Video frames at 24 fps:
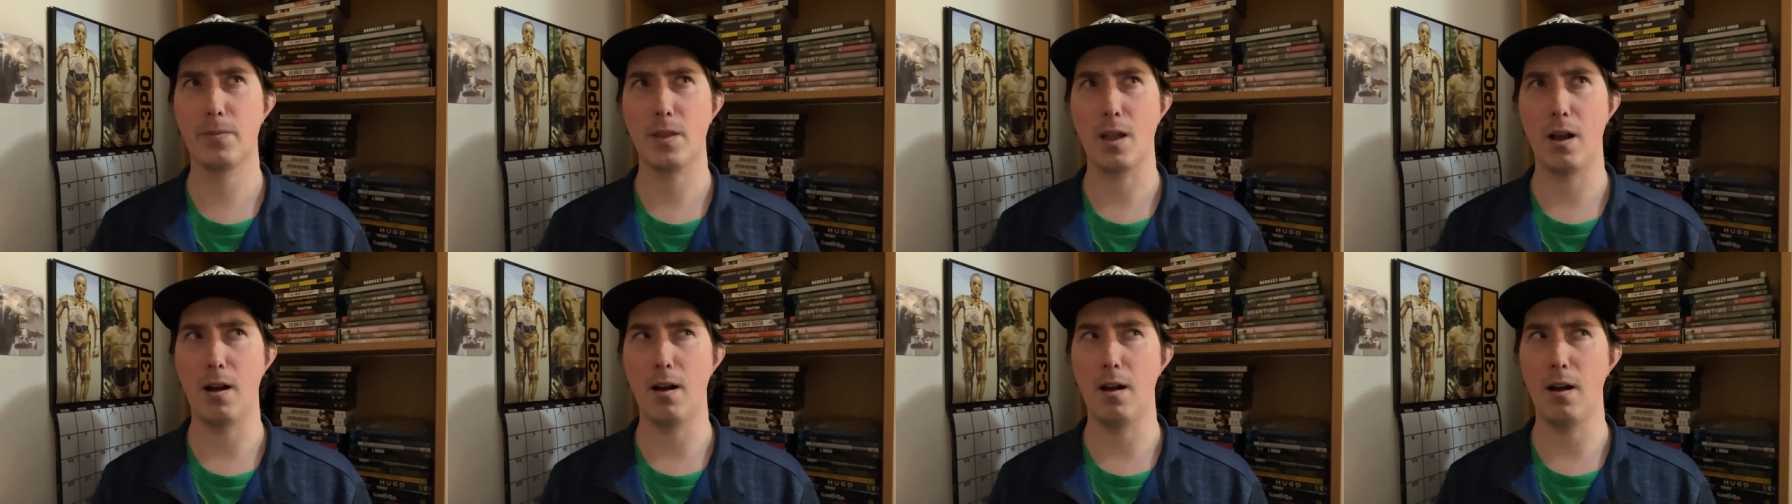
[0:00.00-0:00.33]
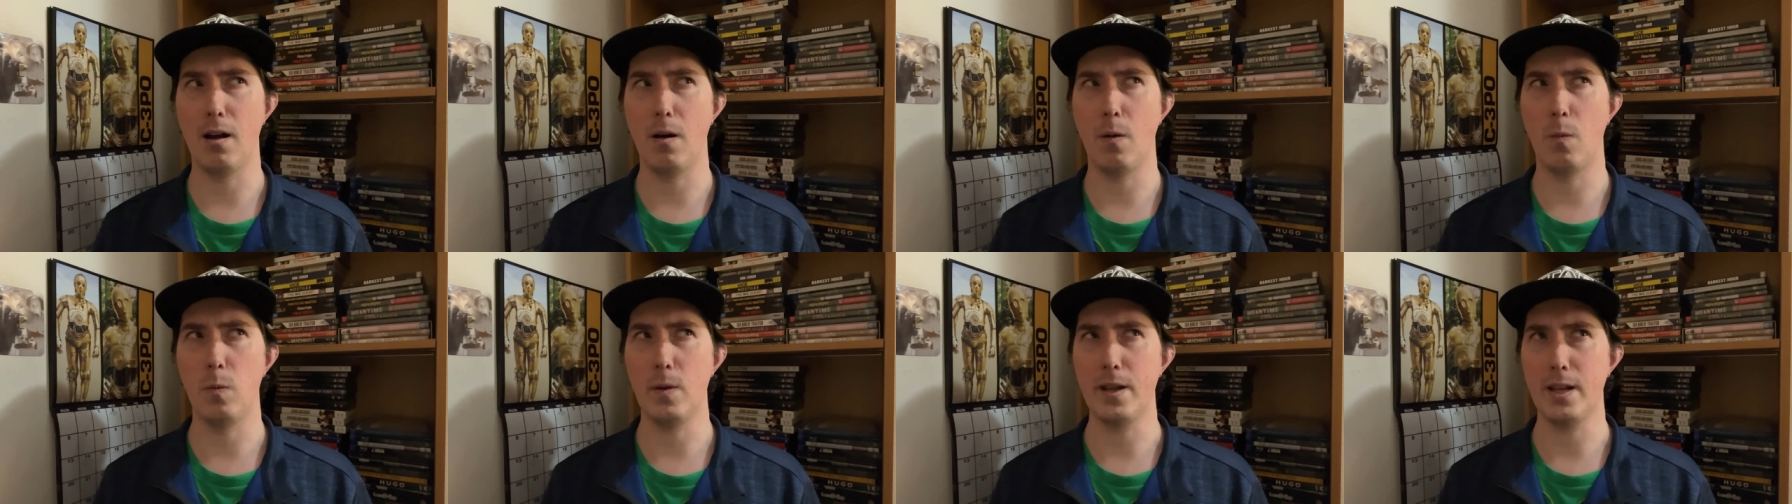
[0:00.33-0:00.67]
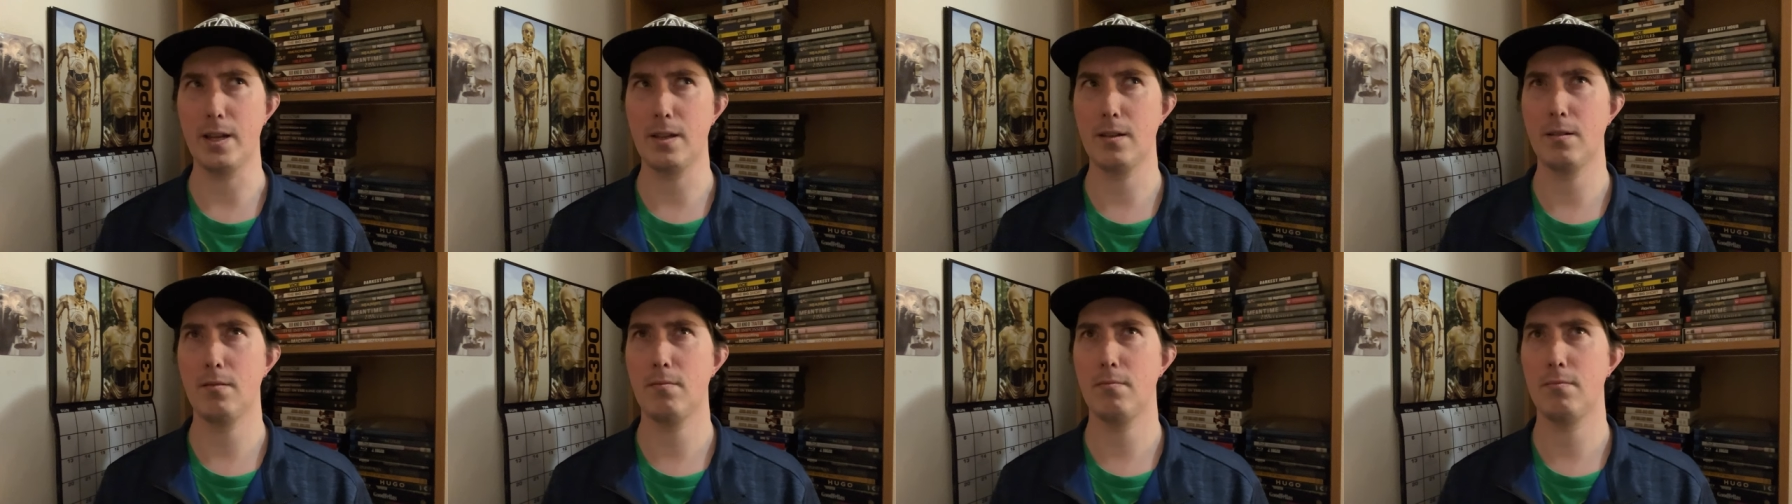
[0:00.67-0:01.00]
uh,
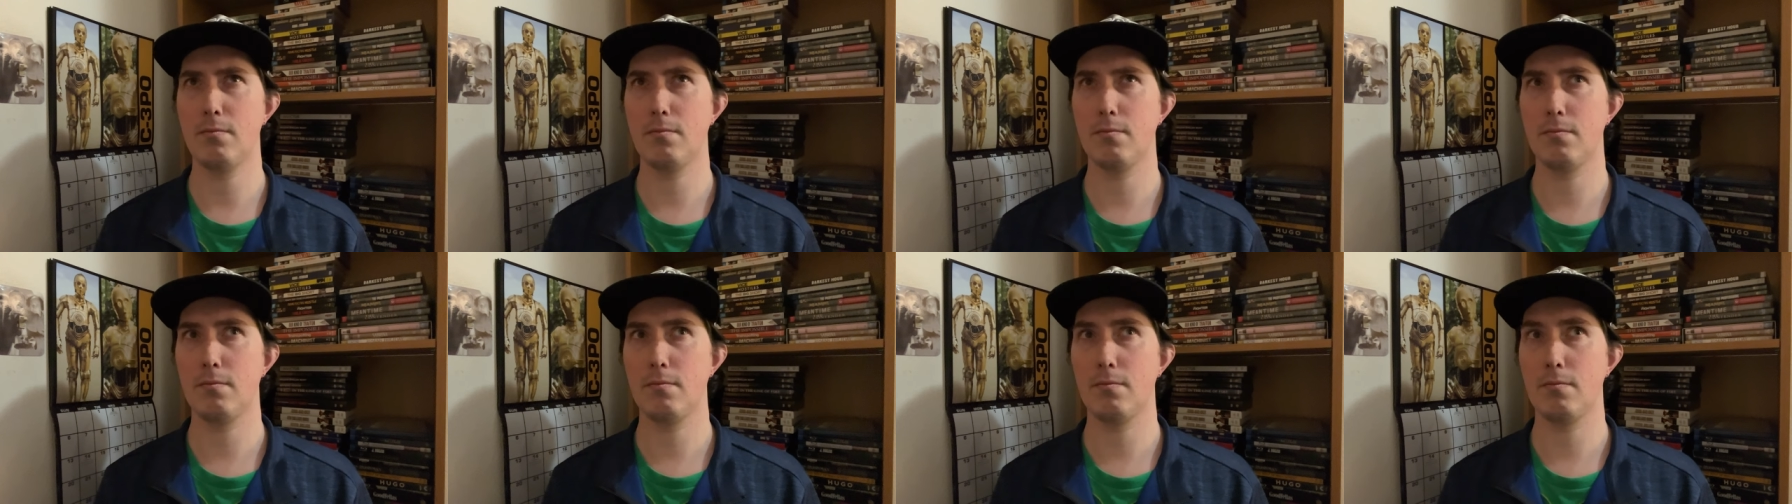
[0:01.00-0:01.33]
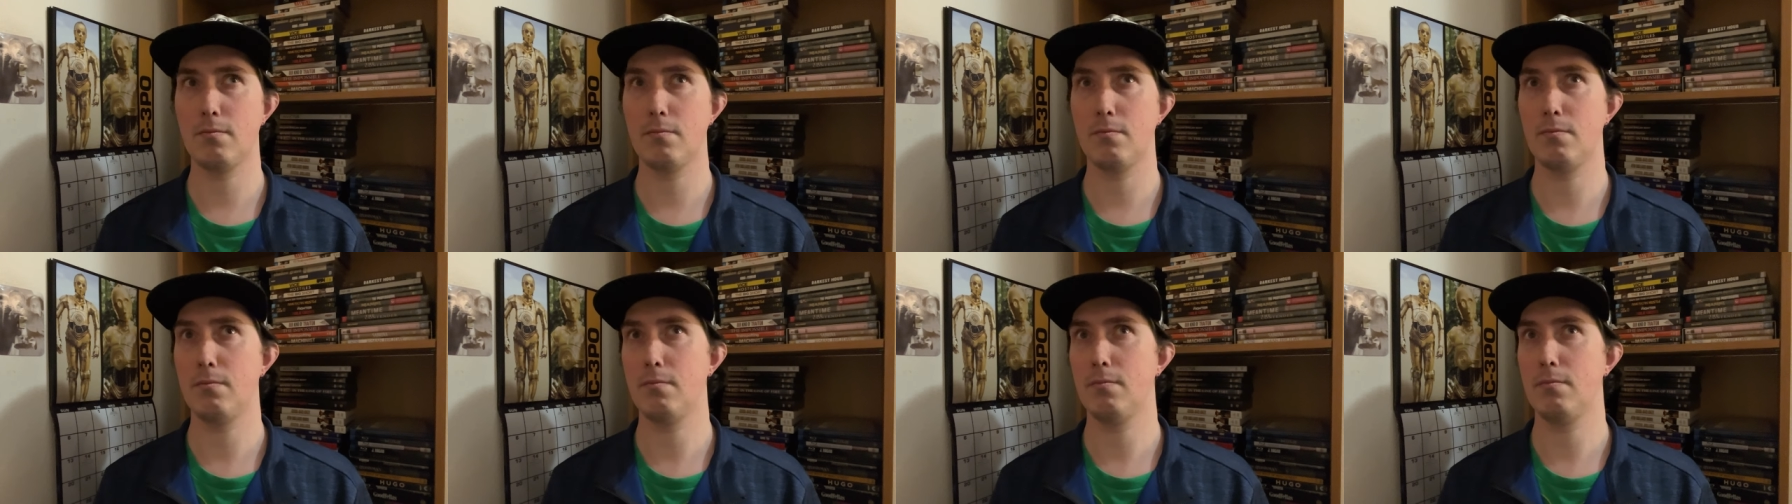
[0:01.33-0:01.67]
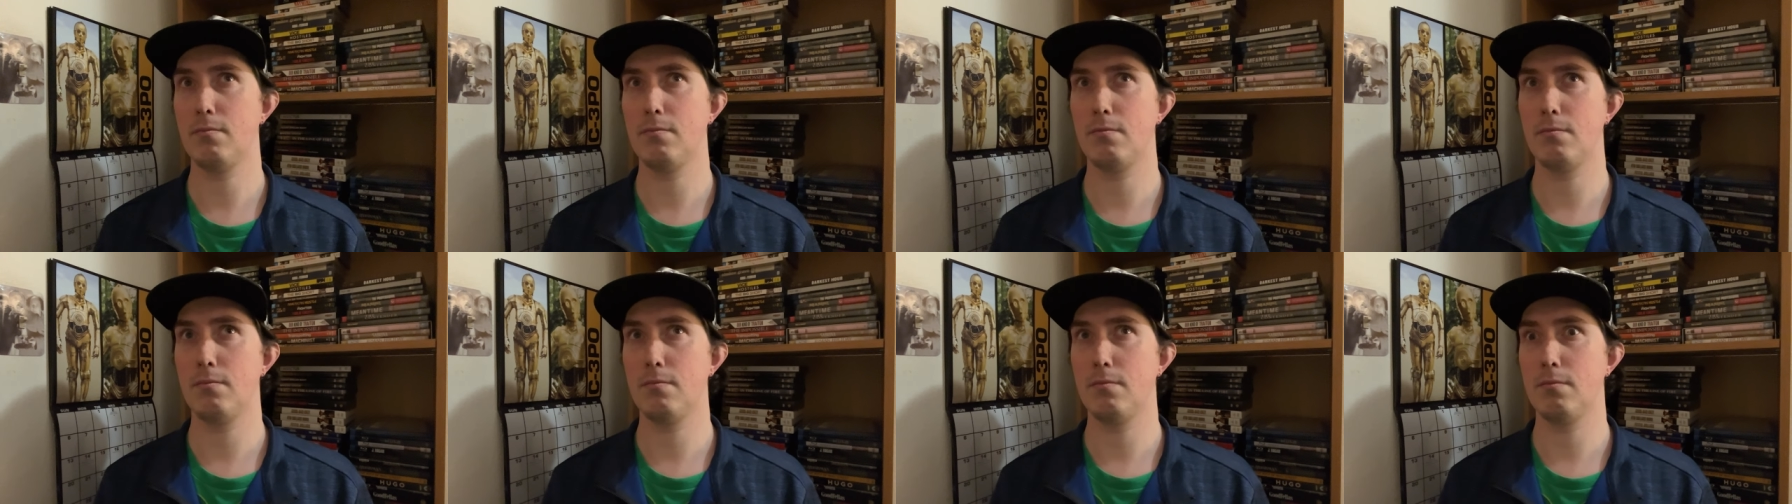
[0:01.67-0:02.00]
week
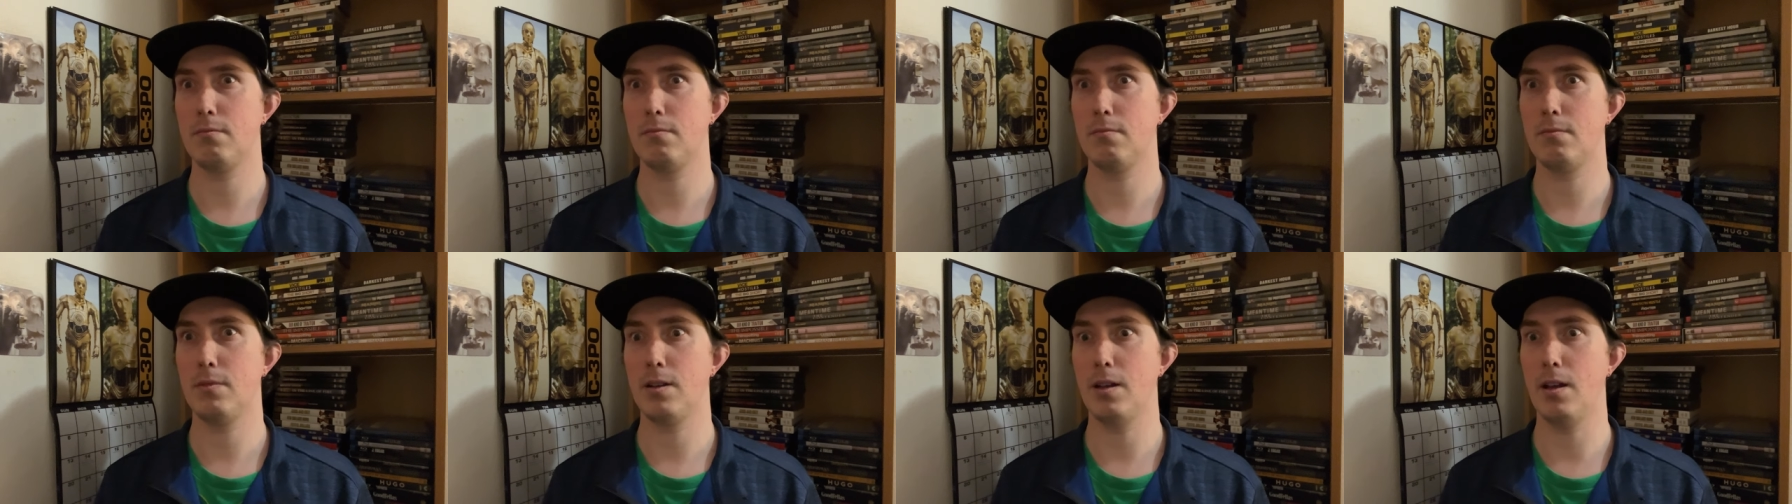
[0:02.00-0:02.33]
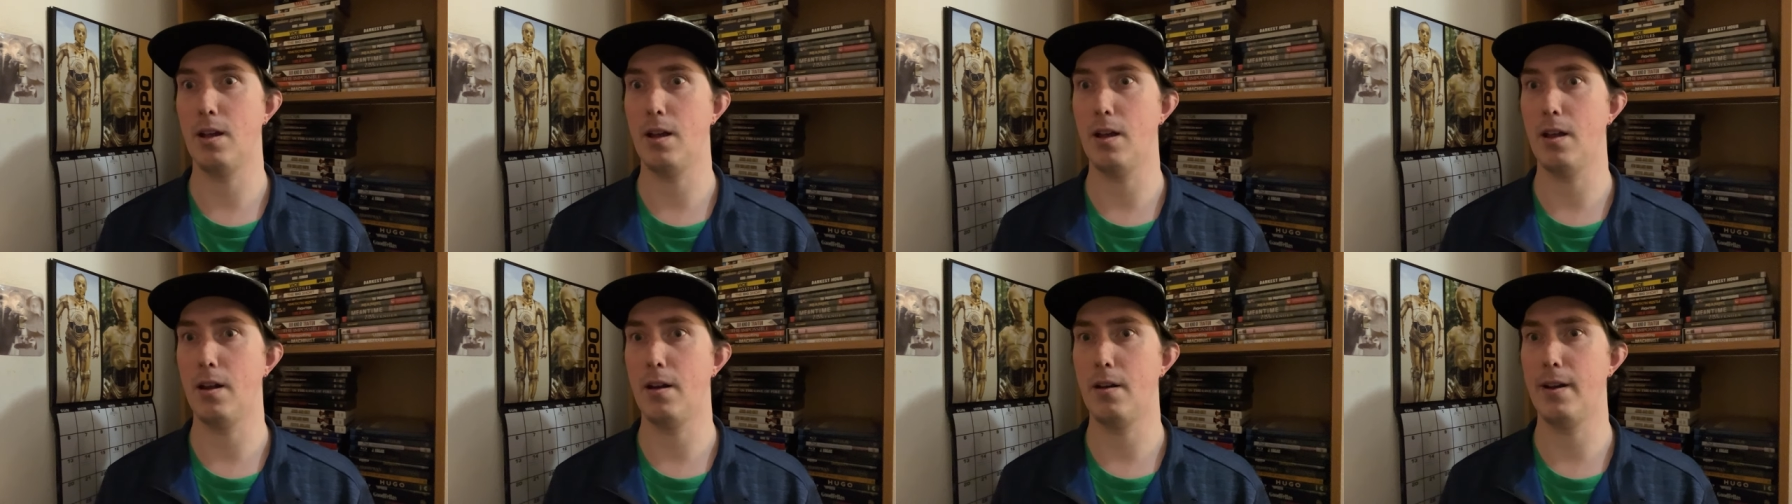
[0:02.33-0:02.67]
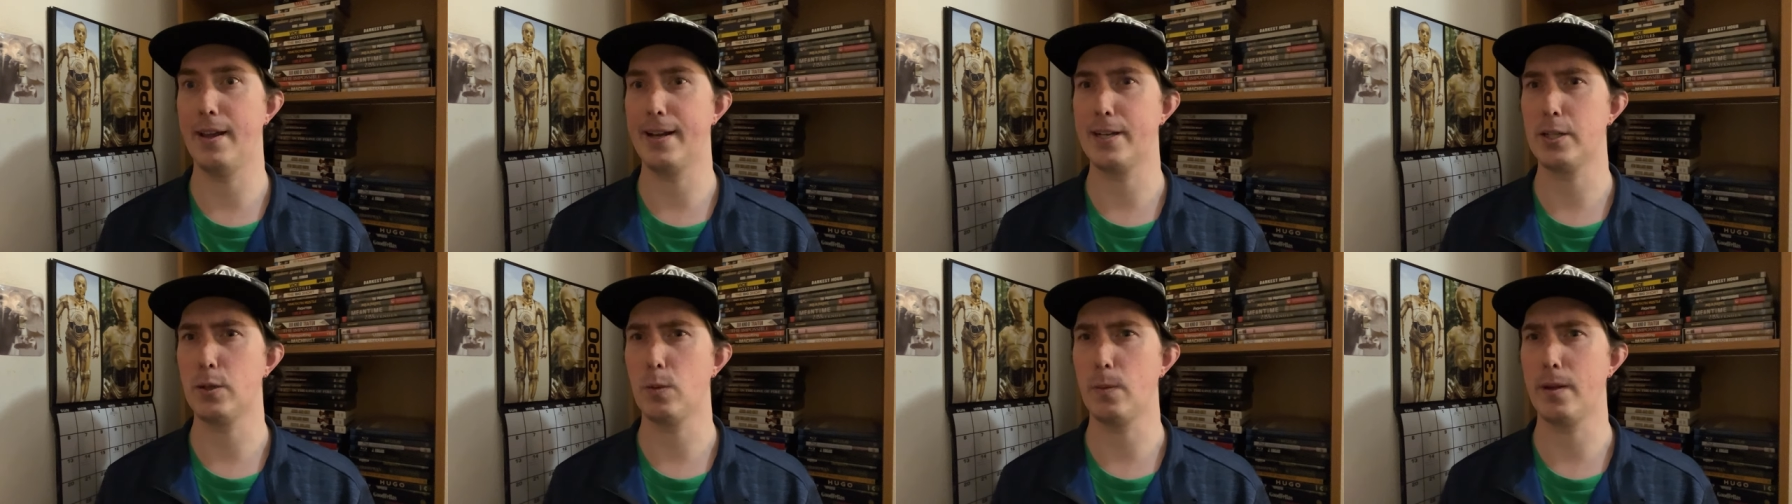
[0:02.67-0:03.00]
uh,
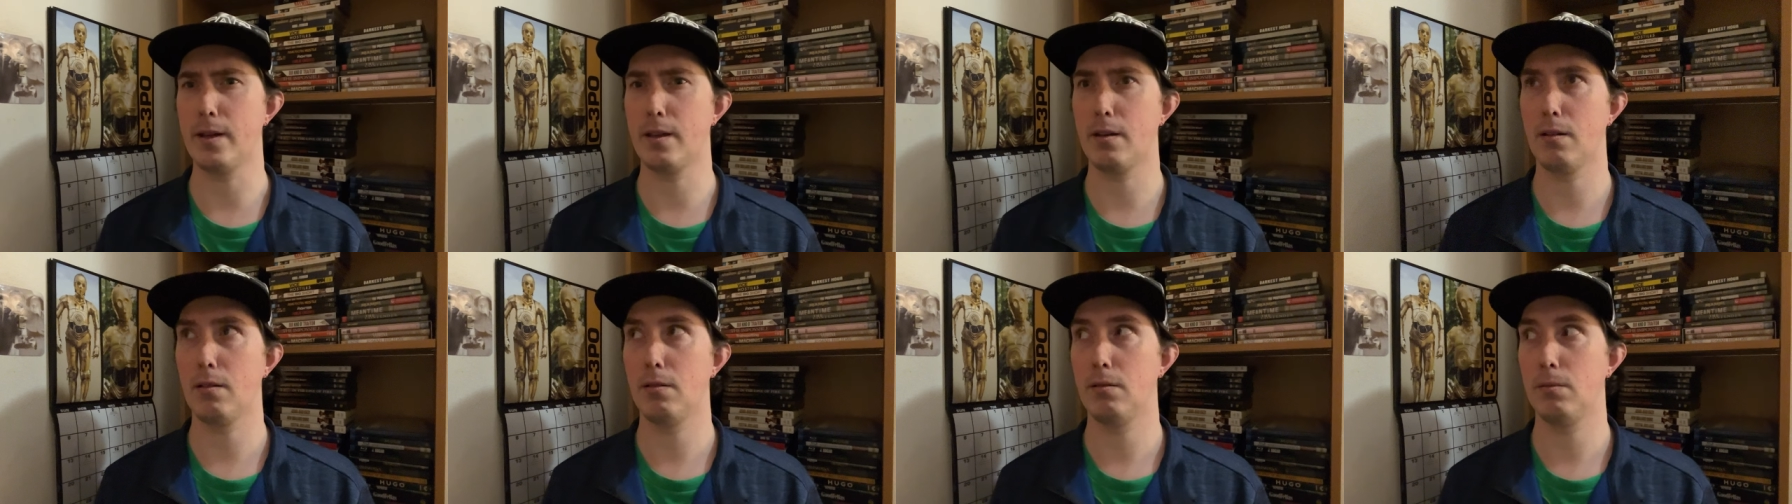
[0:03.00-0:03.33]
next week.